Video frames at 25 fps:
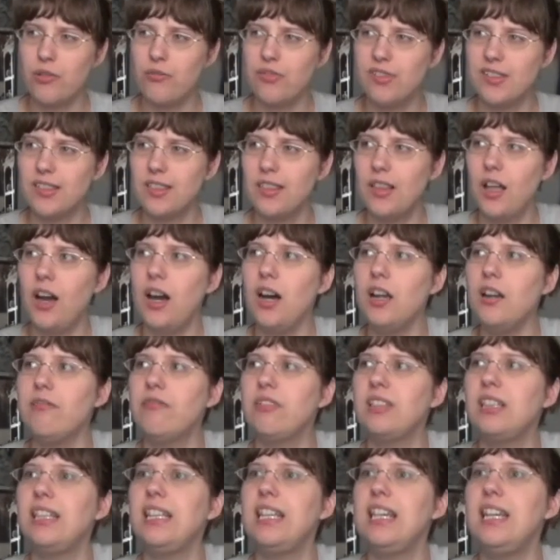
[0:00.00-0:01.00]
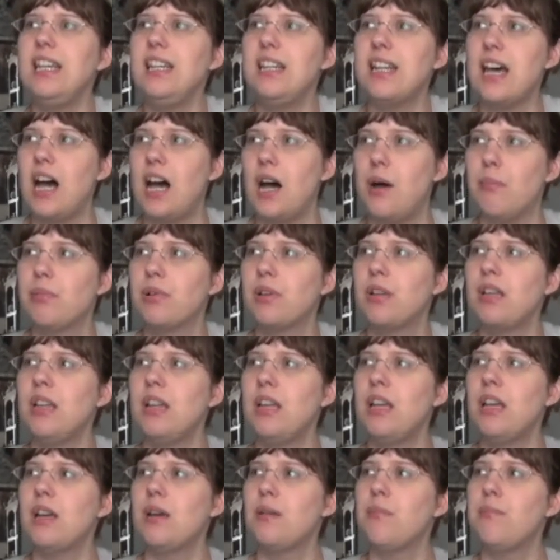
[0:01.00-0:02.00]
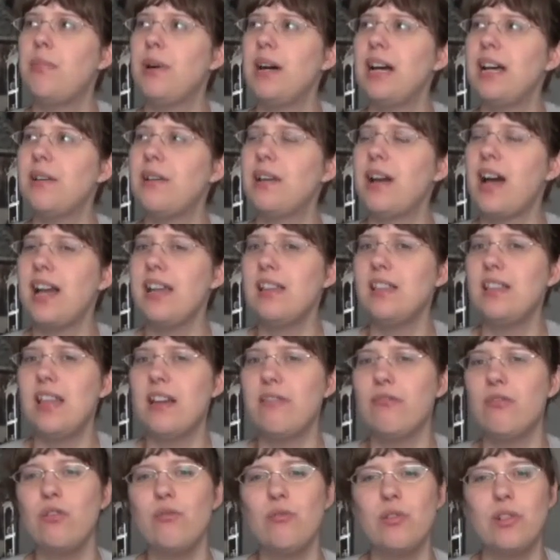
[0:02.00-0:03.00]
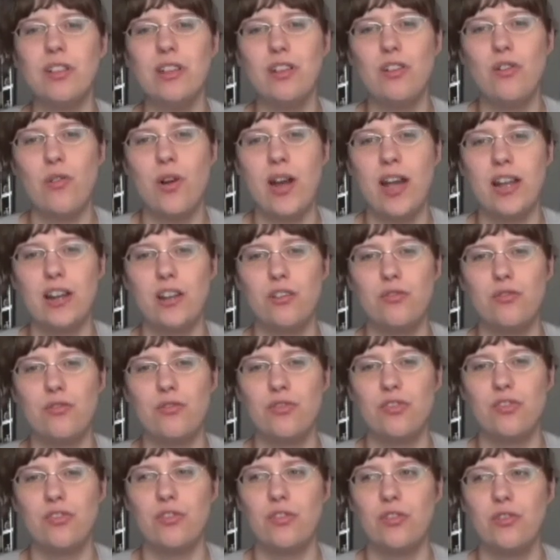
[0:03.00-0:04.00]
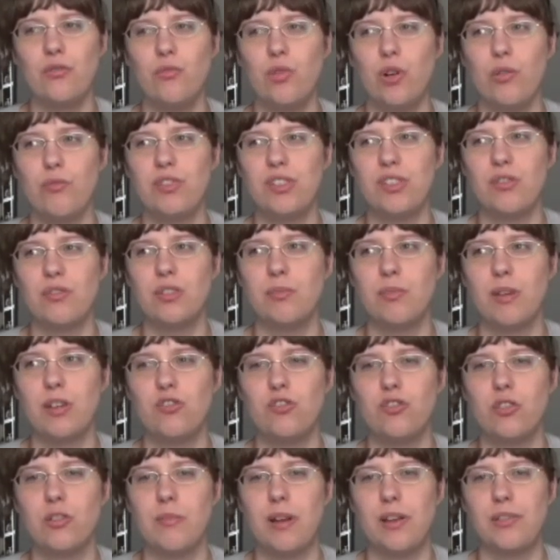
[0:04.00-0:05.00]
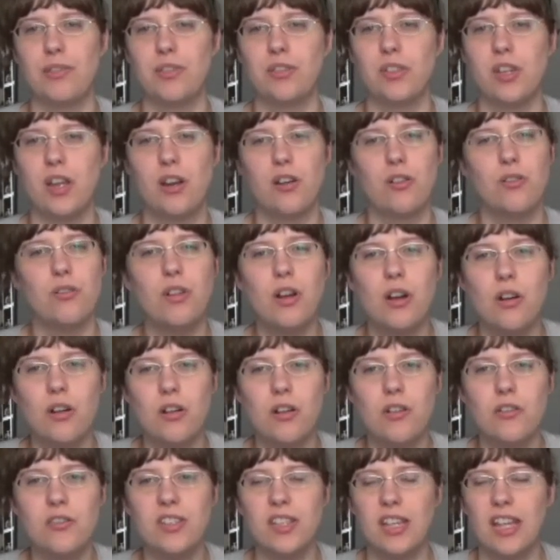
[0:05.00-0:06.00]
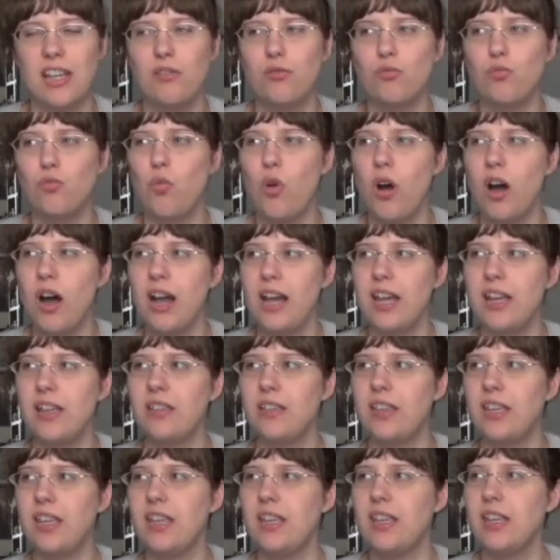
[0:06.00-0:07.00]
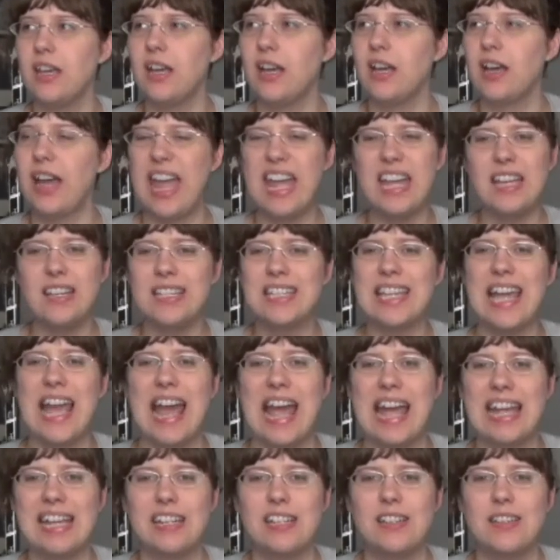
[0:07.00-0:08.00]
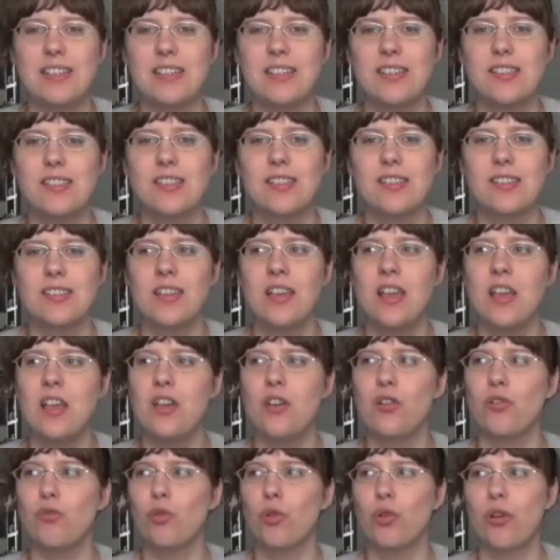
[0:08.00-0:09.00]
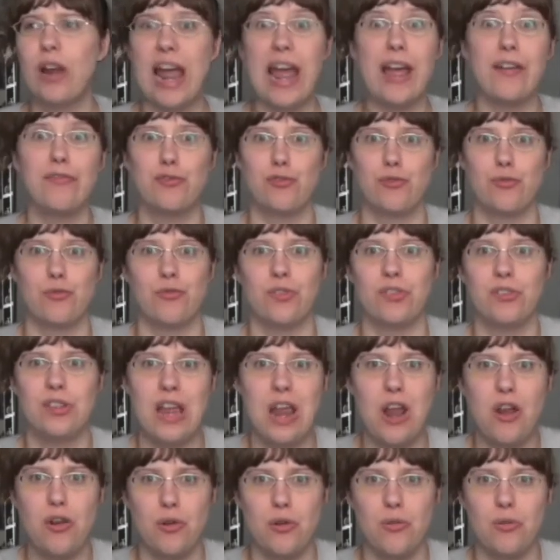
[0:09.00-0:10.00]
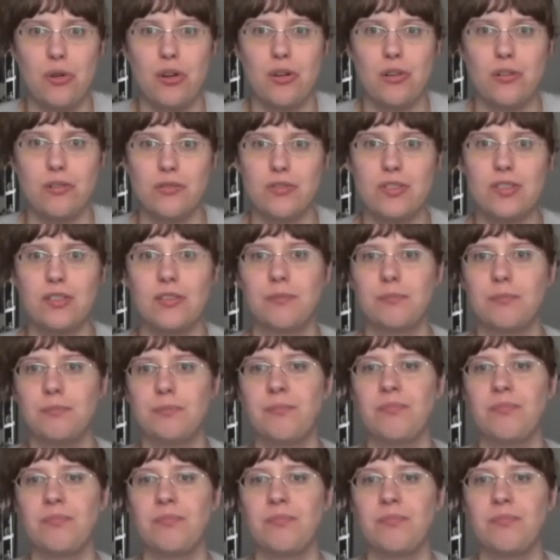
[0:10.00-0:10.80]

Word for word: There was a lot of lead up, but I never really quite understood what was so special about the tarot cards and why the uh, antagonists were after the tarot cards.